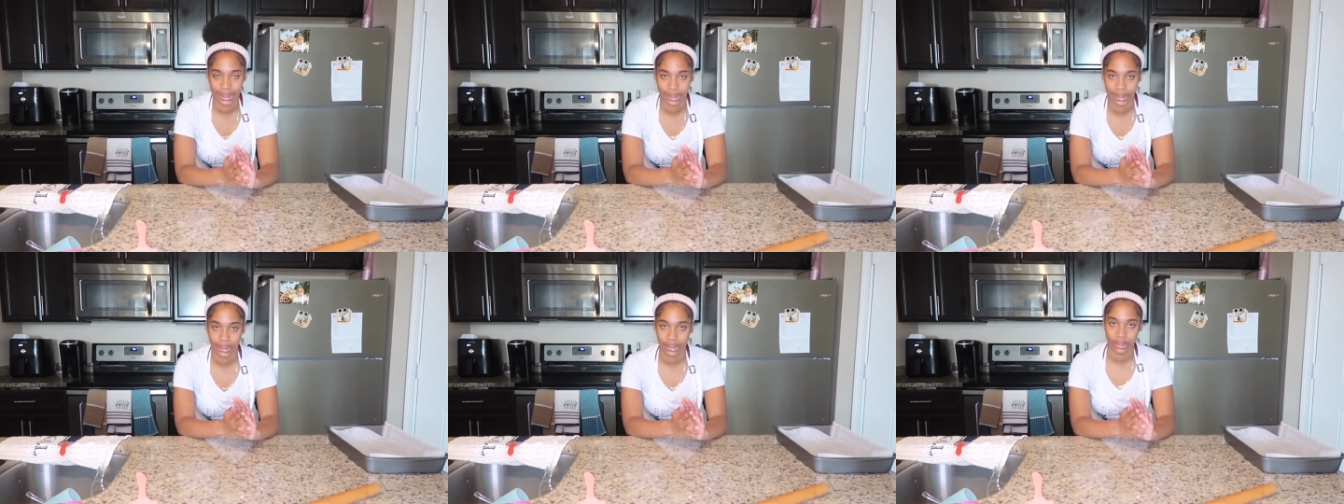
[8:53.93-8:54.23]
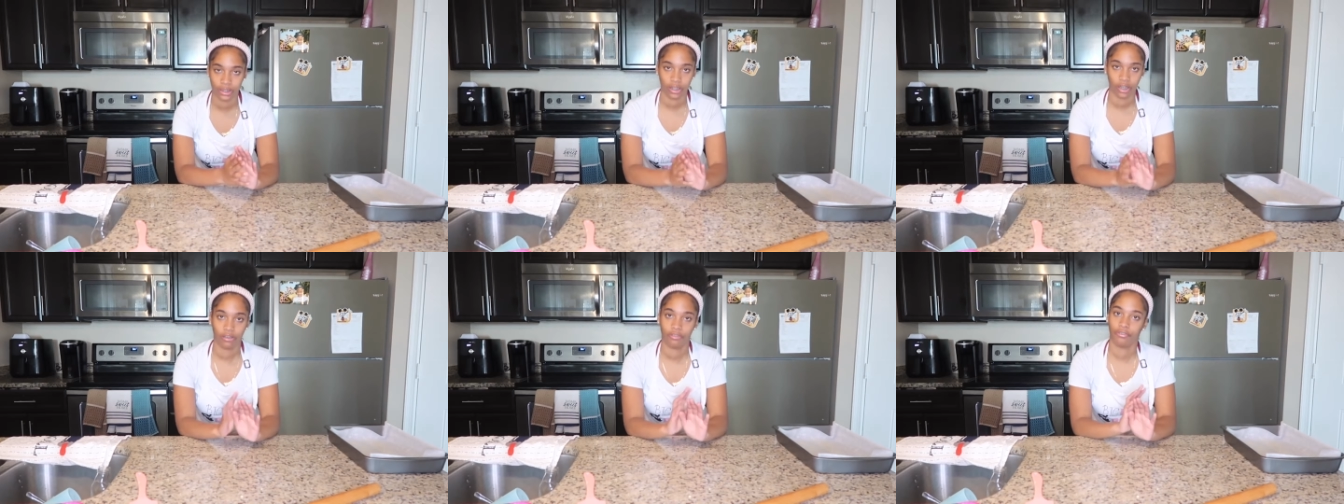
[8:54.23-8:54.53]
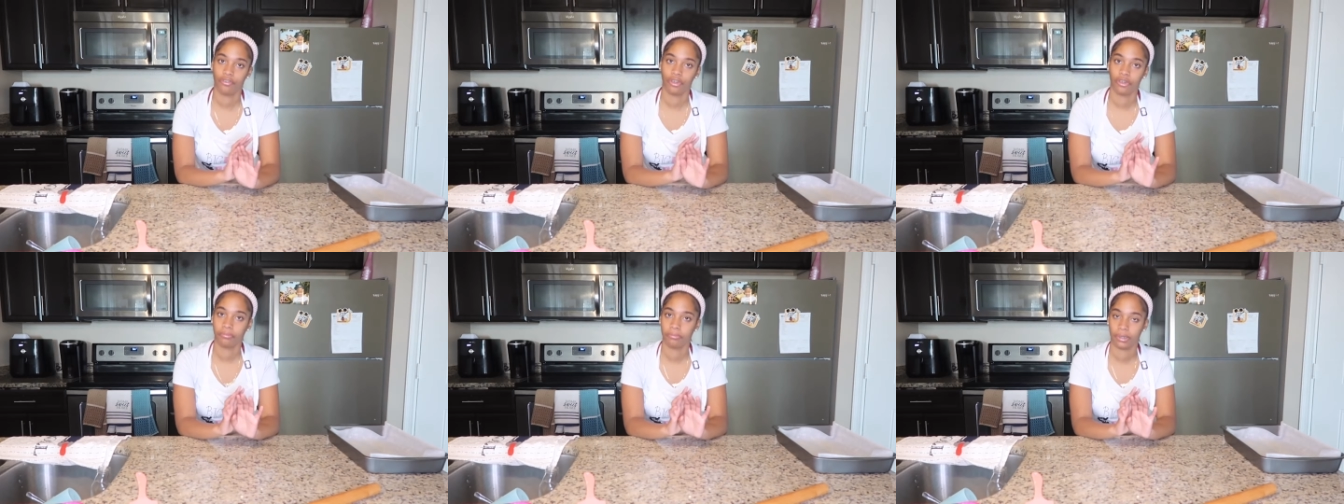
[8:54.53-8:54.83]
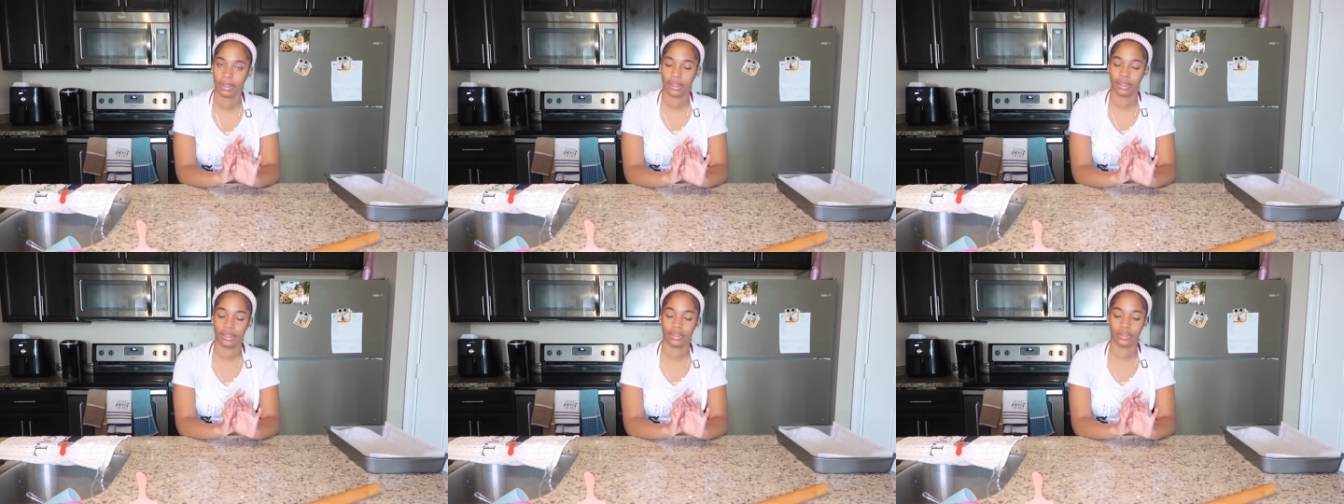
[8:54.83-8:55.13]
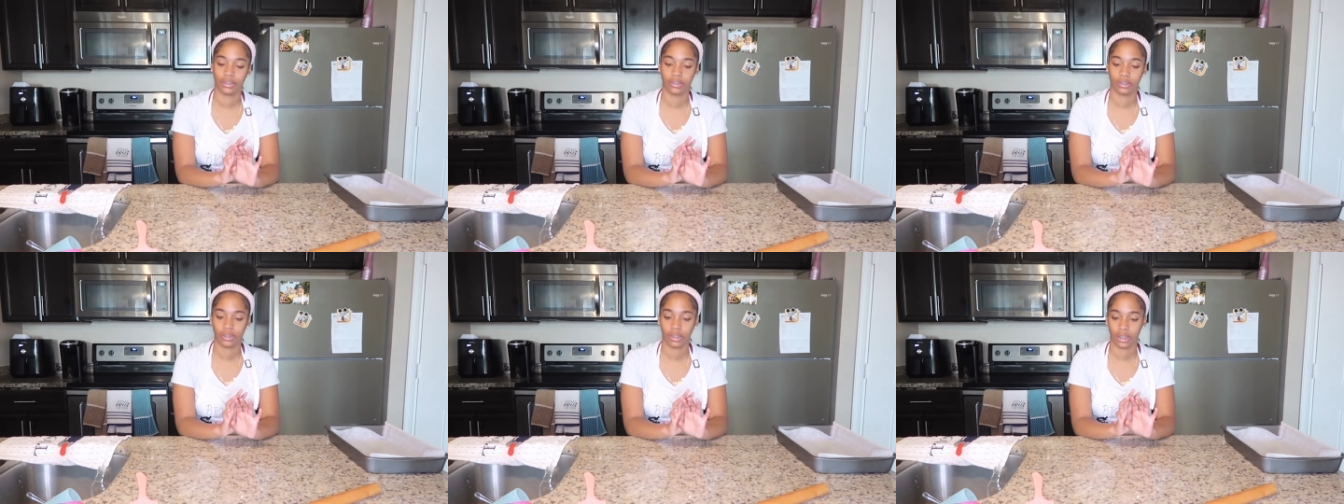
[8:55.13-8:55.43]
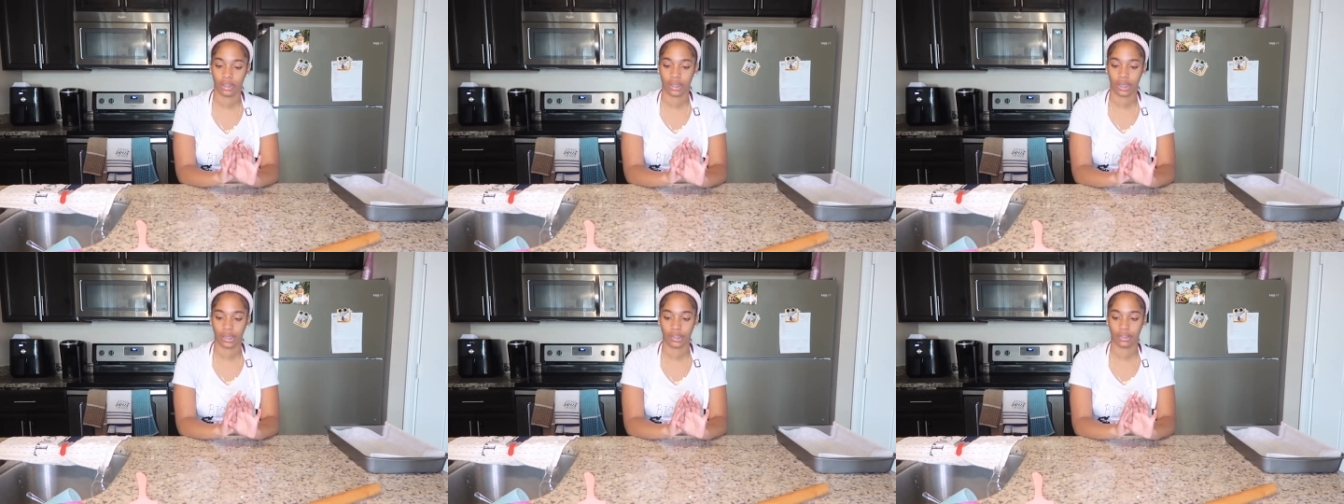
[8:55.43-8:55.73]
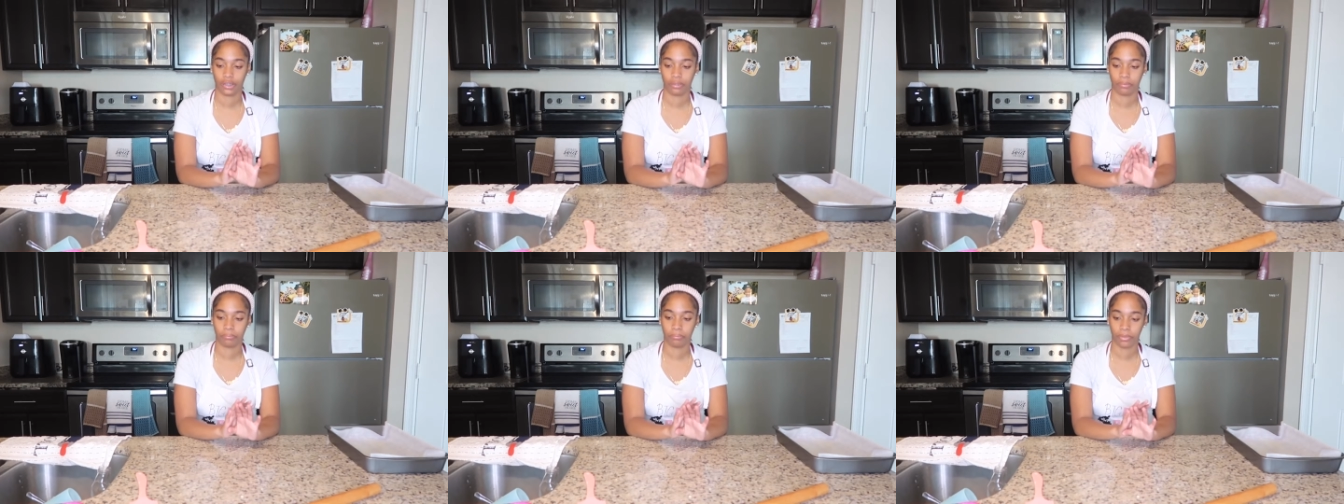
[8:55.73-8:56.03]
just a few minutes, to let
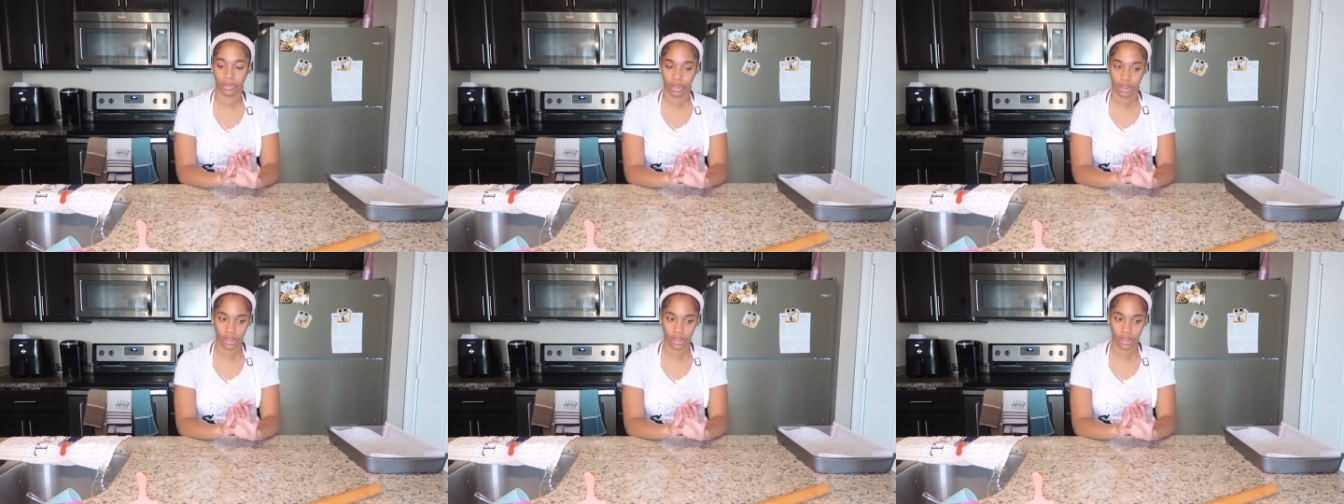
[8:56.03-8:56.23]
them